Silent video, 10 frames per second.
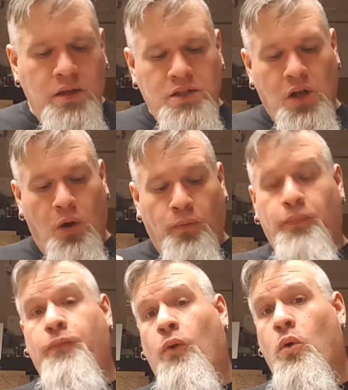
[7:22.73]
So
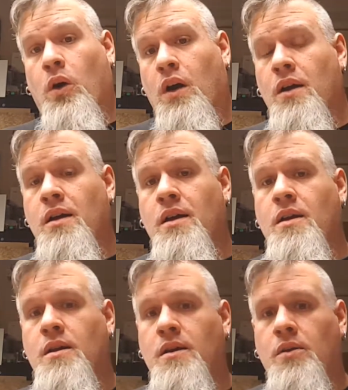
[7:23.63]
4
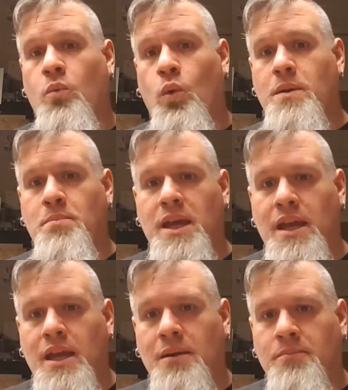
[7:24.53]
would
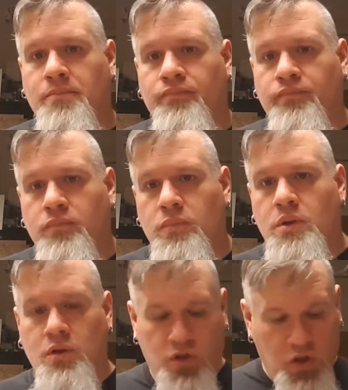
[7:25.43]
be
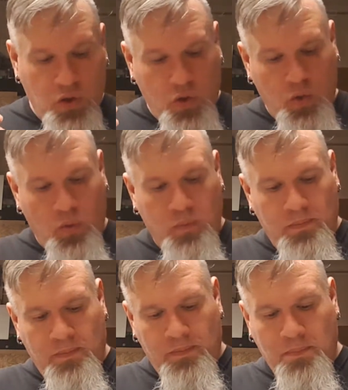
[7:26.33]
to
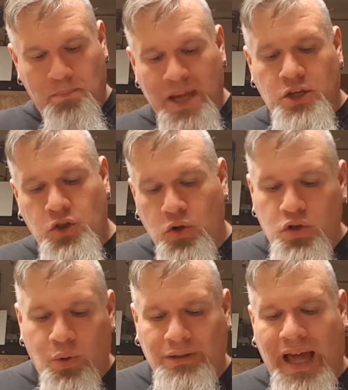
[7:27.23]
be sure
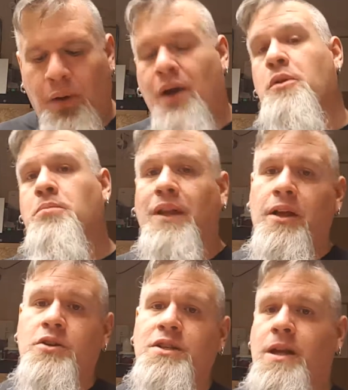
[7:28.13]
to allow other
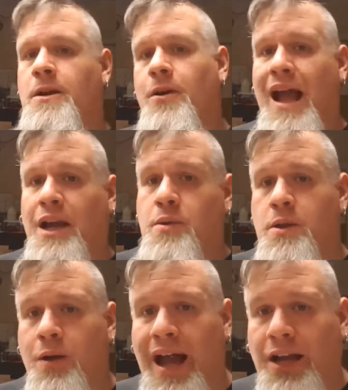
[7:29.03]
players to interact with
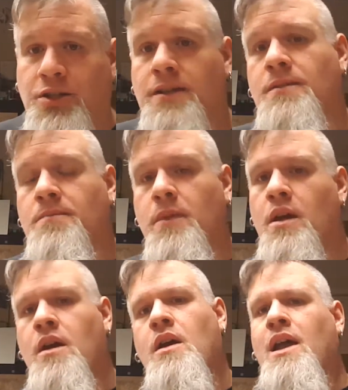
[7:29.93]
your action.
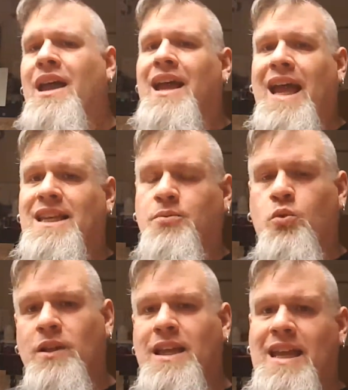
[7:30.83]
It's
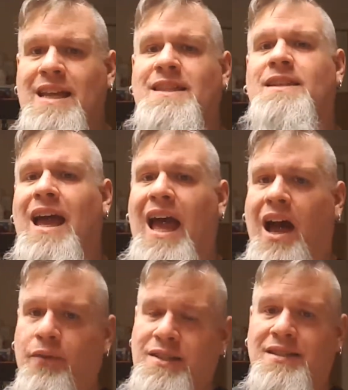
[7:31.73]
really easy to
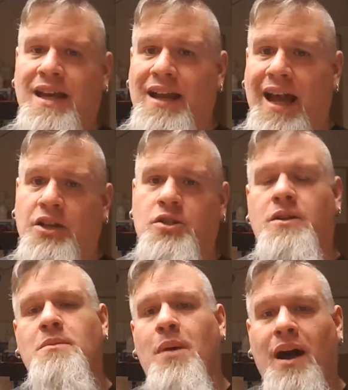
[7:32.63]
have a set action
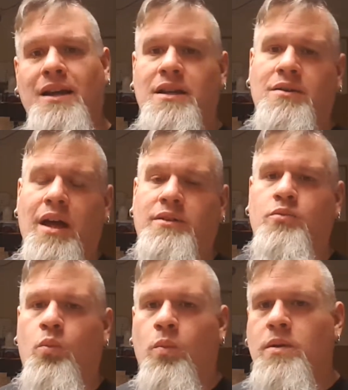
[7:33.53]
in mind
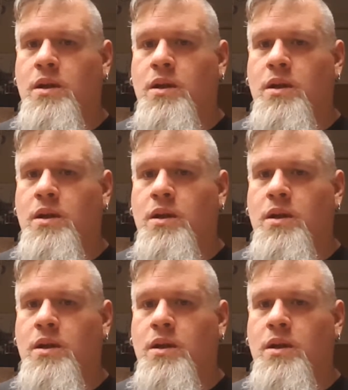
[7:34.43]
and